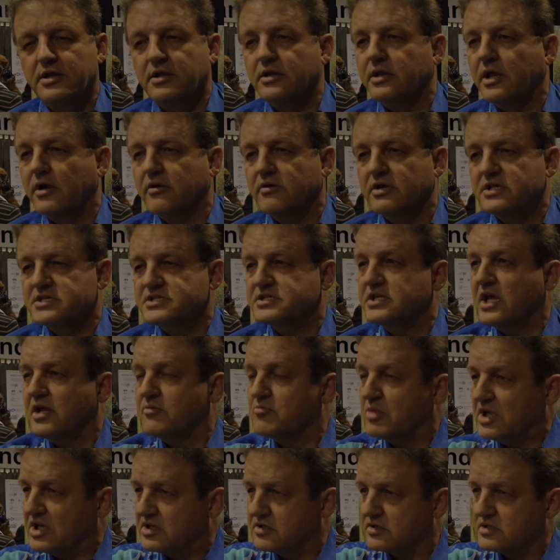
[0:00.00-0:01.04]
there is
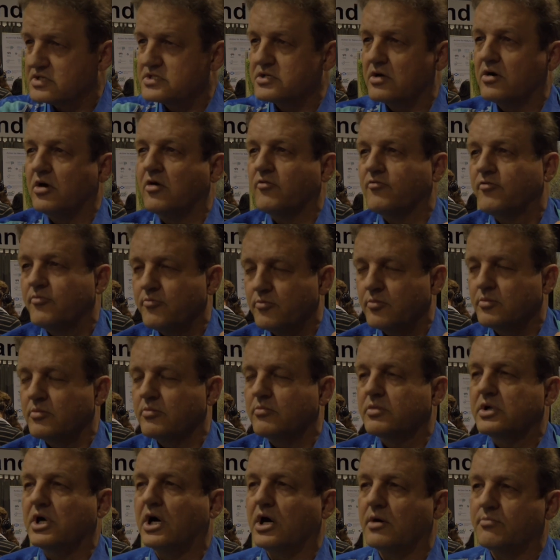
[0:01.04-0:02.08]
10 meters of
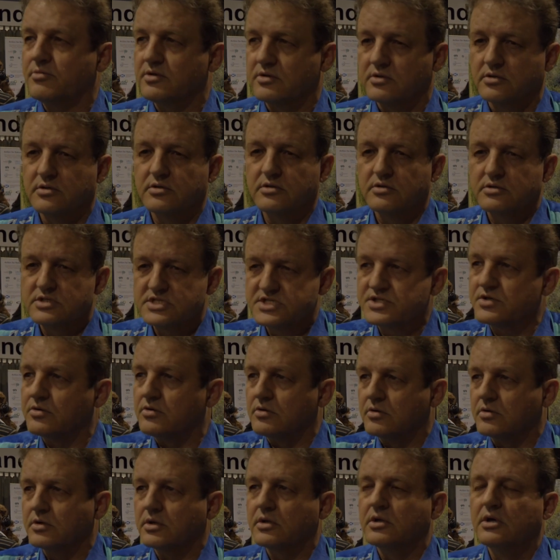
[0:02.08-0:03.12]
carbon
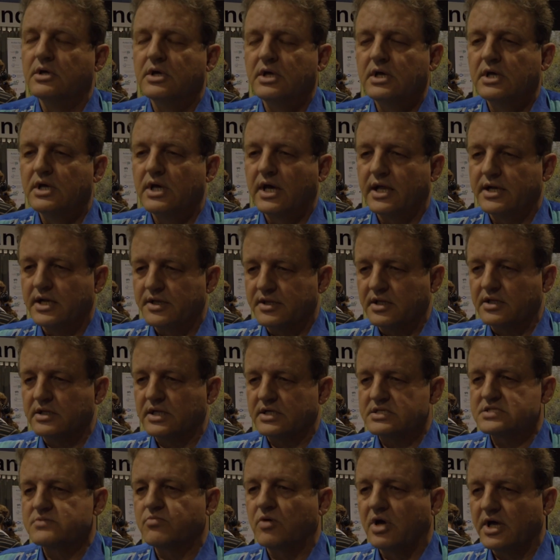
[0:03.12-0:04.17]
stored. And I think
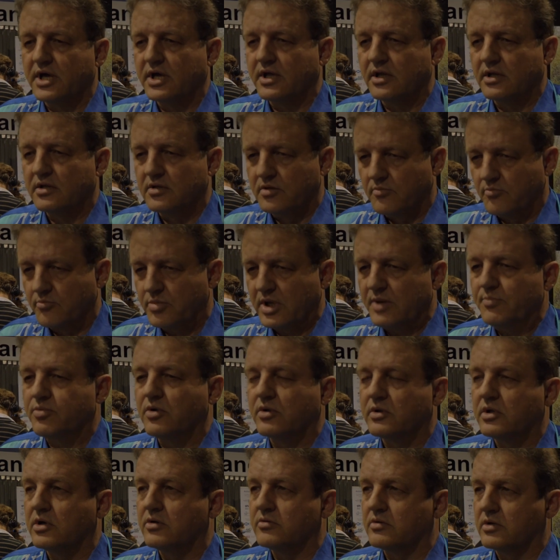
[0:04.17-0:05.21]
that's why
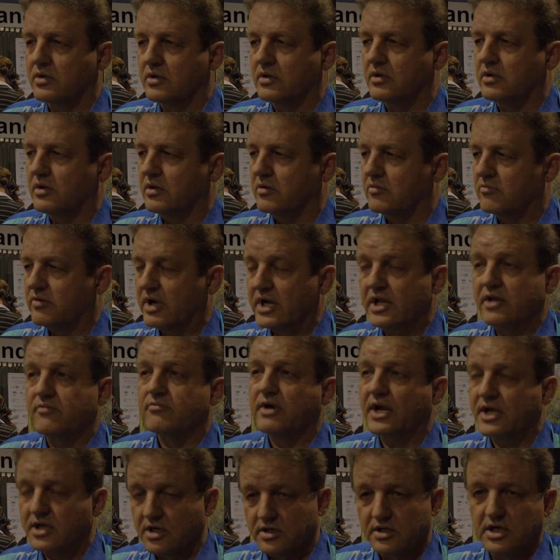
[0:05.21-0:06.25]
people don't really
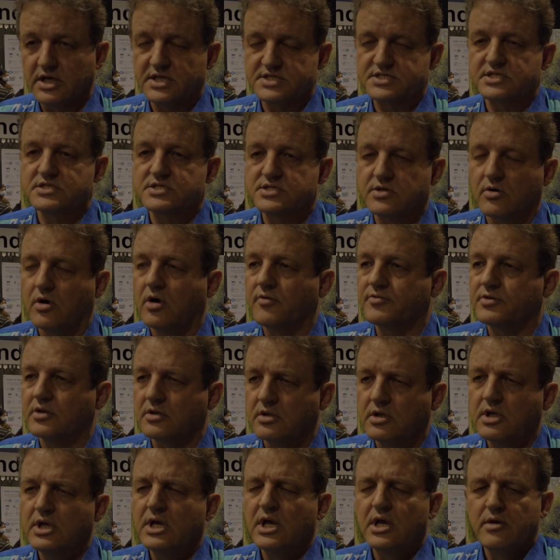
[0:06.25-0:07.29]
recognize it so often.
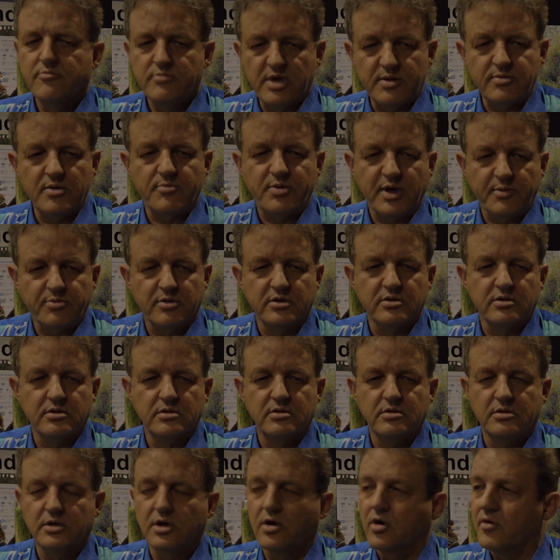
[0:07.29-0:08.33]
Maybe people
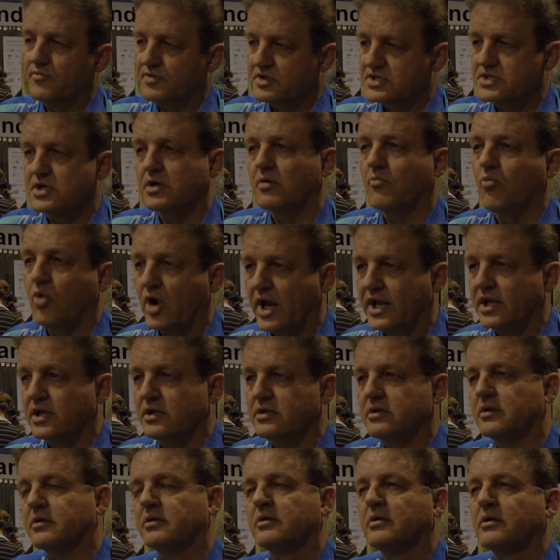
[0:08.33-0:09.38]
know of the term
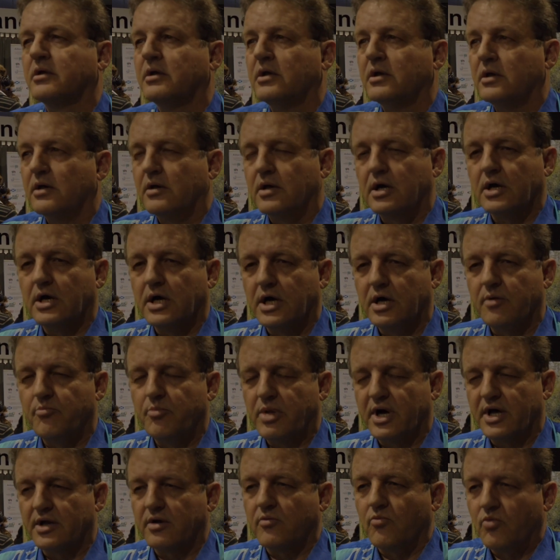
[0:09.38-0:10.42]
wetland,
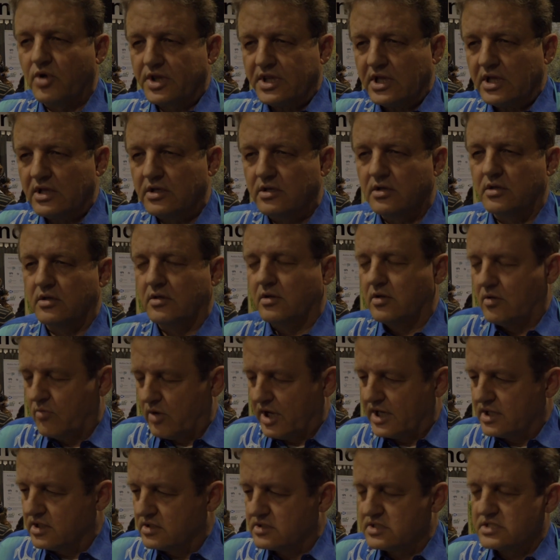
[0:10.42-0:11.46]
but within the
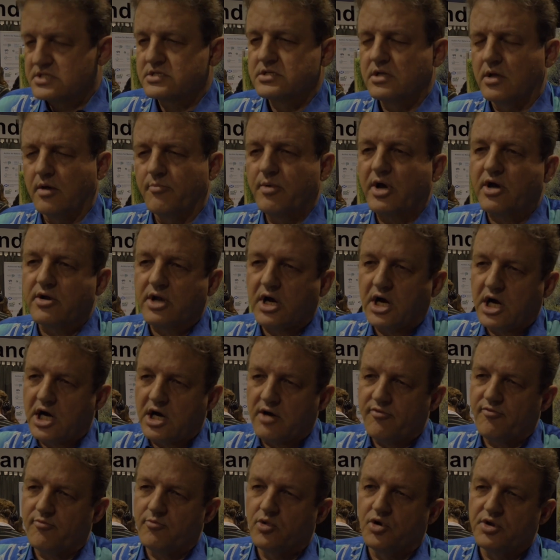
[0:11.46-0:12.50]
wetlands,
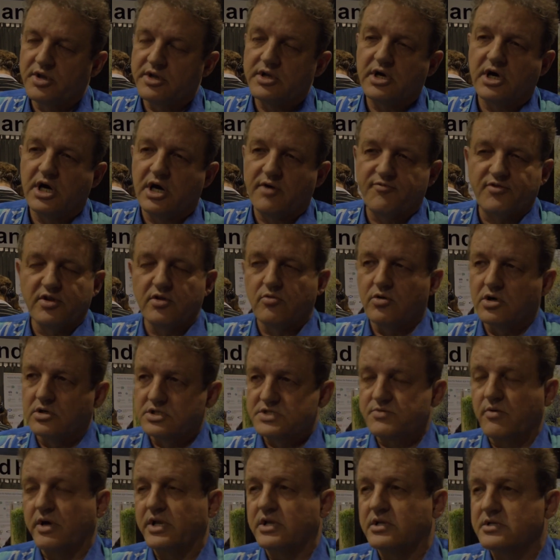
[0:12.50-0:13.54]
more than half of the
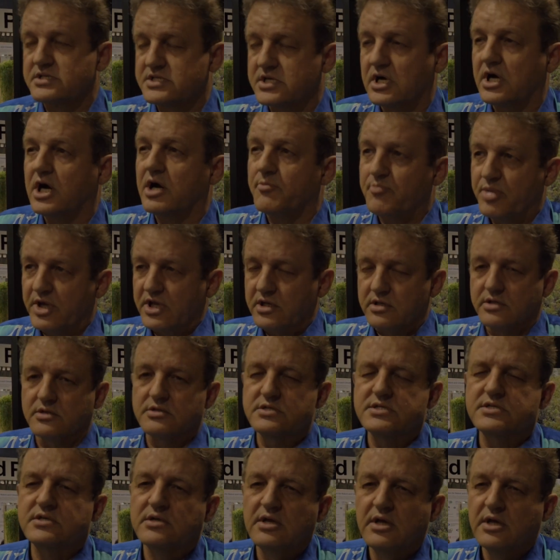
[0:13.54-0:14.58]
world's wetlands are
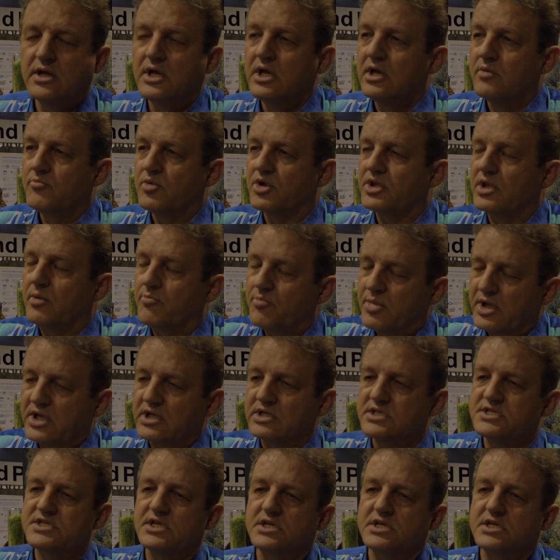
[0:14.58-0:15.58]
peatlands, but the biggest